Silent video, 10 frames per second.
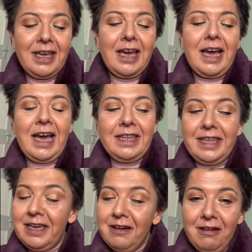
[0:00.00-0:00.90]
and
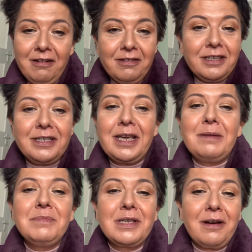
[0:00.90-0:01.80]
they are the
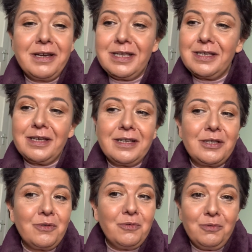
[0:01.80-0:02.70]
same size as
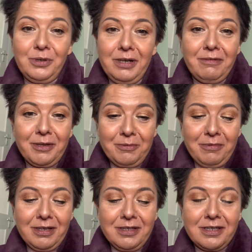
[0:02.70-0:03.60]
all her other
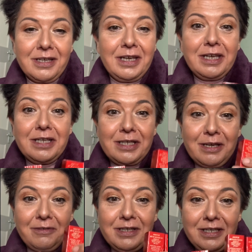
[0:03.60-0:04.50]
ones,
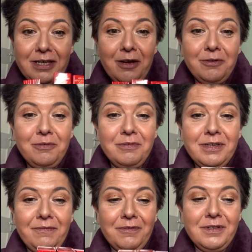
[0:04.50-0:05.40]
so there's no
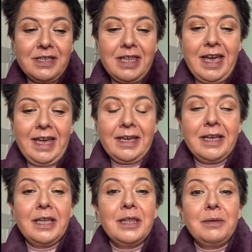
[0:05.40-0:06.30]
difference there.
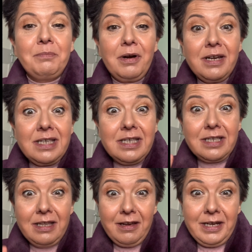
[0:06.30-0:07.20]
The price is
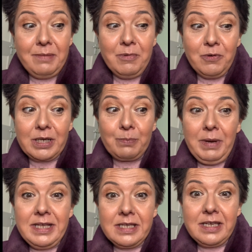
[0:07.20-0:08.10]
slightly more
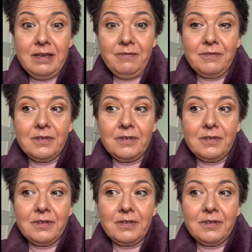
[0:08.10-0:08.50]
expensive,